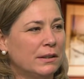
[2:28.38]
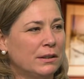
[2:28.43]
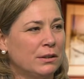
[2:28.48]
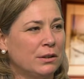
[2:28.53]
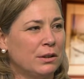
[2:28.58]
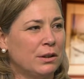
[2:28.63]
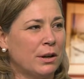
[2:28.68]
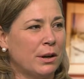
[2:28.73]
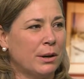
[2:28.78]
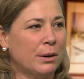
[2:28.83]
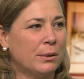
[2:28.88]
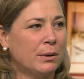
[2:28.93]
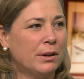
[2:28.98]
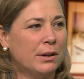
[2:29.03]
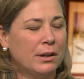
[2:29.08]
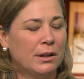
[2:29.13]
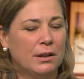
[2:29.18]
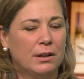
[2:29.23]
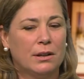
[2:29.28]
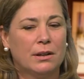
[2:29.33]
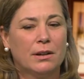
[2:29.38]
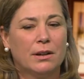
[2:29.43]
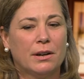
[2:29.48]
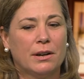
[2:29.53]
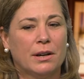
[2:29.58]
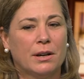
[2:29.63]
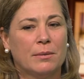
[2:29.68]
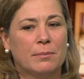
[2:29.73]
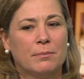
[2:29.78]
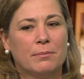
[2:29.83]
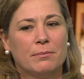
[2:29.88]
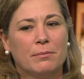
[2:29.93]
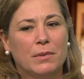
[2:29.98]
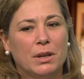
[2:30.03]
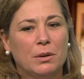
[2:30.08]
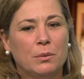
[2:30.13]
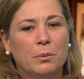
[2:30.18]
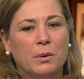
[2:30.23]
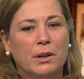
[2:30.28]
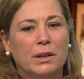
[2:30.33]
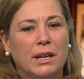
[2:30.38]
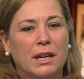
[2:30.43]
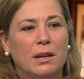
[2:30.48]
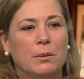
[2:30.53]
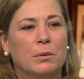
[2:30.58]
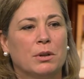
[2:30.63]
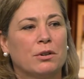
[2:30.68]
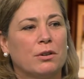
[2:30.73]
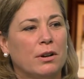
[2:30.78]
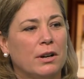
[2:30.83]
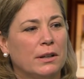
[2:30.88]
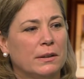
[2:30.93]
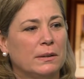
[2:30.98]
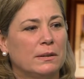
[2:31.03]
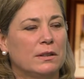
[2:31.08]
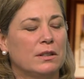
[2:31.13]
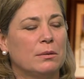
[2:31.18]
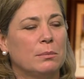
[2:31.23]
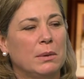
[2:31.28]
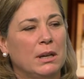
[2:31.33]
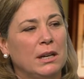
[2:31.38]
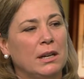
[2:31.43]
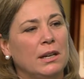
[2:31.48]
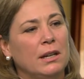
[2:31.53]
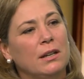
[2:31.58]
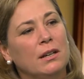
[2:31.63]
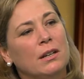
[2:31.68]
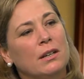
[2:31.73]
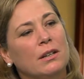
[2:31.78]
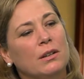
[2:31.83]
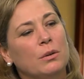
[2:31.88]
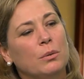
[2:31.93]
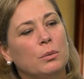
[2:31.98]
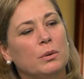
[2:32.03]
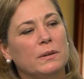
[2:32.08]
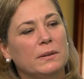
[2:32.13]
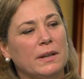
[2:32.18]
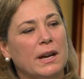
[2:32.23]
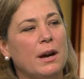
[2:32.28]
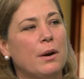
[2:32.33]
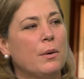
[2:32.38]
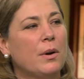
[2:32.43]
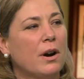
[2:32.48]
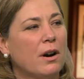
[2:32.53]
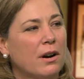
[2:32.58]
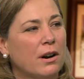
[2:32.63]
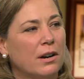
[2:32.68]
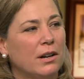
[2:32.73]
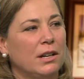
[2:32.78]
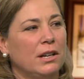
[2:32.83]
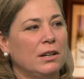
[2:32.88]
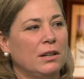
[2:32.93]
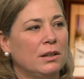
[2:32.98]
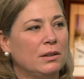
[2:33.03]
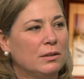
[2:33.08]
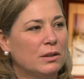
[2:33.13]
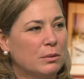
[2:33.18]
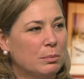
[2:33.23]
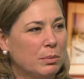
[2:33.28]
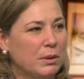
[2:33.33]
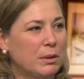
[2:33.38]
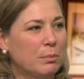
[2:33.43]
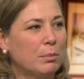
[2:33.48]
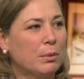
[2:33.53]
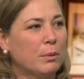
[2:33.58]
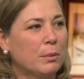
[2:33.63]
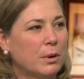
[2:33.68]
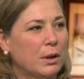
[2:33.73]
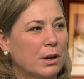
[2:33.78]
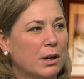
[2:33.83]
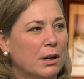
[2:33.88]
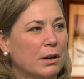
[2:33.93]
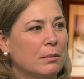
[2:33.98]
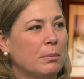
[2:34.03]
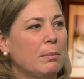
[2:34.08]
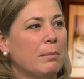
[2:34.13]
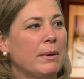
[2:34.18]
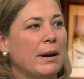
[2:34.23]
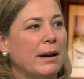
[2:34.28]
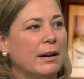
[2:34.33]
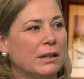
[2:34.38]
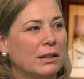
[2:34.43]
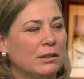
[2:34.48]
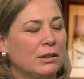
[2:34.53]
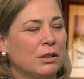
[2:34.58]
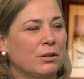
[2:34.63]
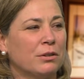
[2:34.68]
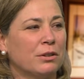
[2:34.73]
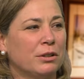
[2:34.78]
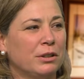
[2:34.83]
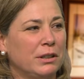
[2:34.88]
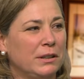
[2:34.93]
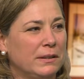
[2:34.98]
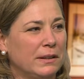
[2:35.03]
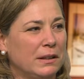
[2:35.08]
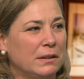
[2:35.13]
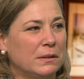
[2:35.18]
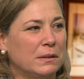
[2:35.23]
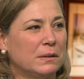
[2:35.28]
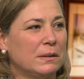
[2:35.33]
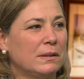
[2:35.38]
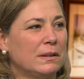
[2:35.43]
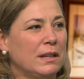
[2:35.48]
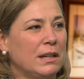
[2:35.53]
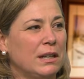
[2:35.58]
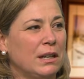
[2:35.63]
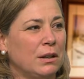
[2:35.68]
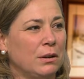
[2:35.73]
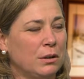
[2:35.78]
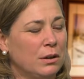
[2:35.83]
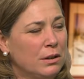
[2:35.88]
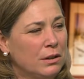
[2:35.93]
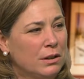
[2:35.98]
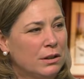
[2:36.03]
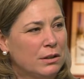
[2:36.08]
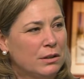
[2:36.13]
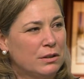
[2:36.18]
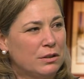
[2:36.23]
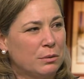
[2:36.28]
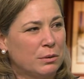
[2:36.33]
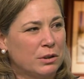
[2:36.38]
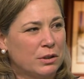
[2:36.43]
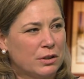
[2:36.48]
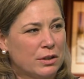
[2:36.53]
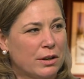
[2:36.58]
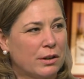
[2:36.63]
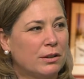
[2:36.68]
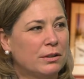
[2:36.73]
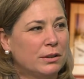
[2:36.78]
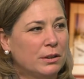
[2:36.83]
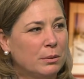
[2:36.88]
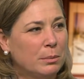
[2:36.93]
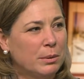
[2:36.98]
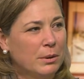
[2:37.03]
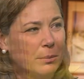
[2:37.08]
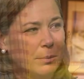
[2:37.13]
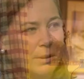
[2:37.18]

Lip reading: didn't know. And what came across to me was how hardy the people were back in the early days of skiing. Do you want to talk a little bit